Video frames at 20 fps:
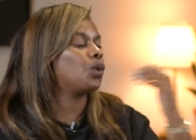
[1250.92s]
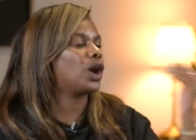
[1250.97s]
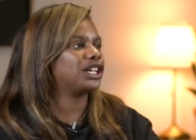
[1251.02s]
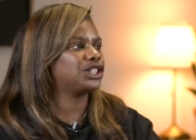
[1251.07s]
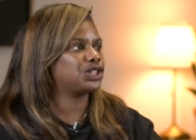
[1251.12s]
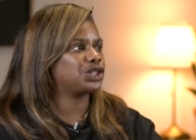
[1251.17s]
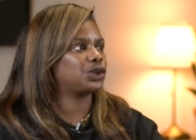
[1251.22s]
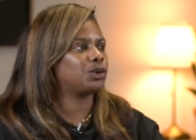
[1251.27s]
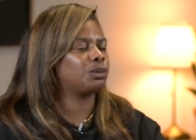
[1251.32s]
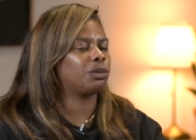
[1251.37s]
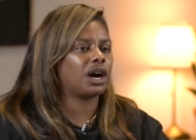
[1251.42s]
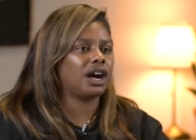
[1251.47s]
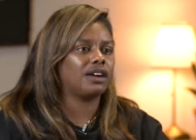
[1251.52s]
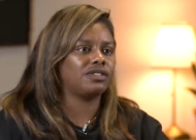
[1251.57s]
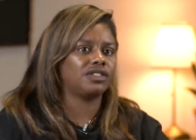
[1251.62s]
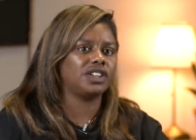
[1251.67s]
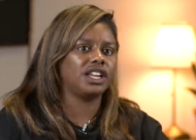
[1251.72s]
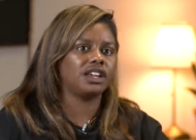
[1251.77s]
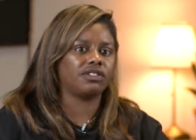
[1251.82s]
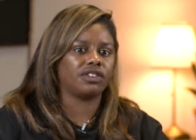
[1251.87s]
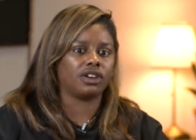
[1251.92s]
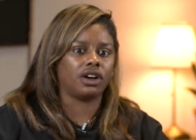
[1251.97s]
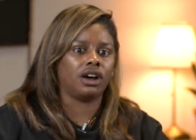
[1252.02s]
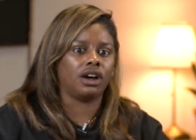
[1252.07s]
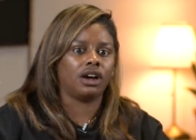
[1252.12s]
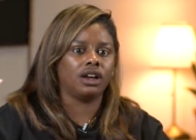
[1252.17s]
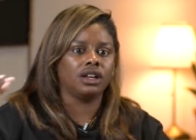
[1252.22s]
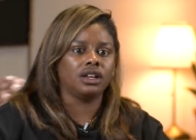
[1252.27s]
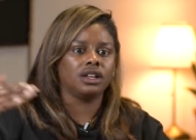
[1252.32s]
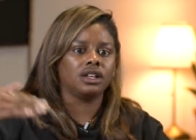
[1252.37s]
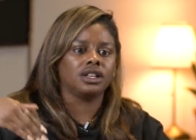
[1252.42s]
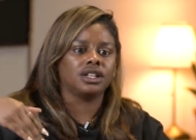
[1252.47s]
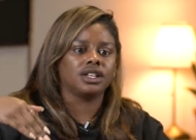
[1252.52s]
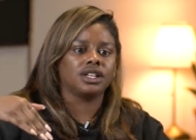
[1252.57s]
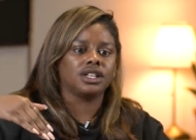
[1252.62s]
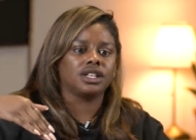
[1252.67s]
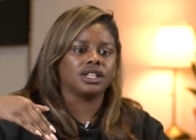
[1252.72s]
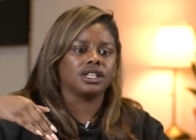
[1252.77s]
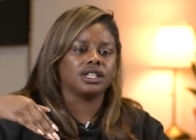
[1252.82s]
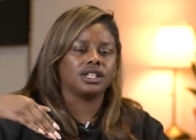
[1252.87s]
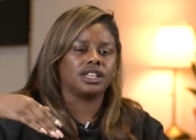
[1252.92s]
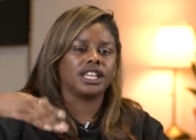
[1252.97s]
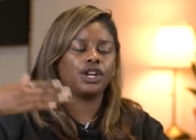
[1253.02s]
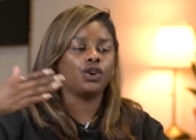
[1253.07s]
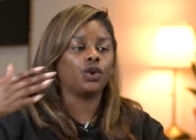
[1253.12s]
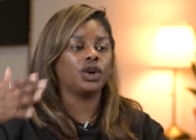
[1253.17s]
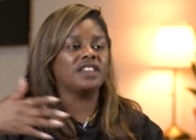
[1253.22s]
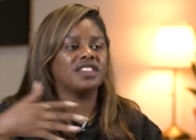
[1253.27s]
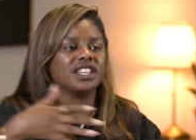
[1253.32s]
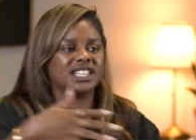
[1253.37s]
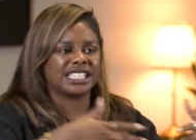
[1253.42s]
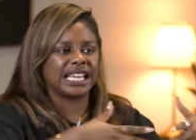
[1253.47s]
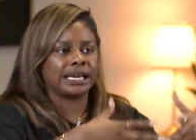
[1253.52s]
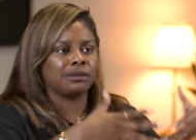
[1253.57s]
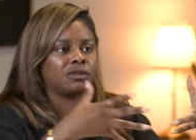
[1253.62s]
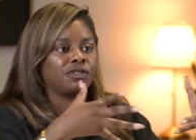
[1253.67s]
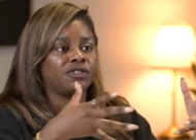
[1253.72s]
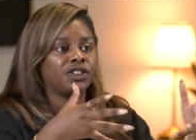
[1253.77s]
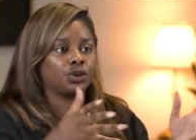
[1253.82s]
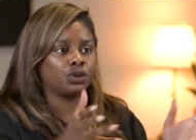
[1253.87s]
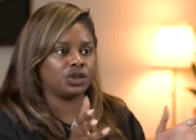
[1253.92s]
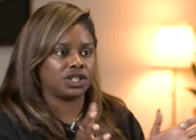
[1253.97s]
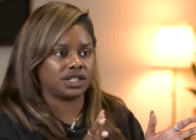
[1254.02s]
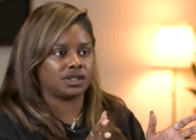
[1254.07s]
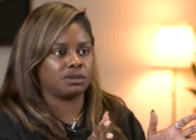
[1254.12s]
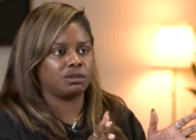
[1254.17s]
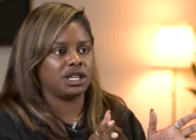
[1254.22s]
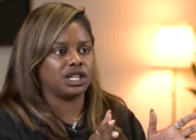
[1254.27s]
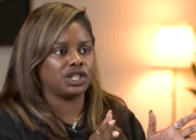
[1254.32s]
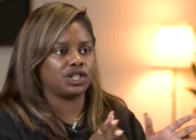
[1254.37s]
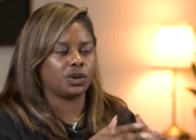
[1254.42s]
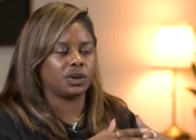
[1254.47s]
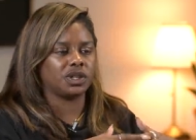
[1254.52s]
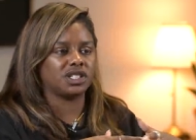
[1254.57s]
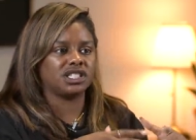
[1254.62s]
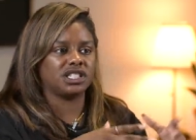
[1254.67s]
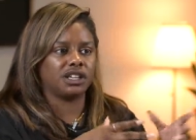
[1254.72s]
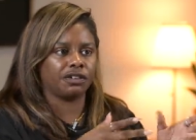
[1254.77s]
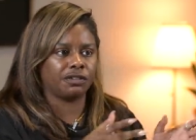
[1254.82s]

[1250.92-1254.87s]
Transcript: Well, I do, but I've never. They're not in the same field as me, so it's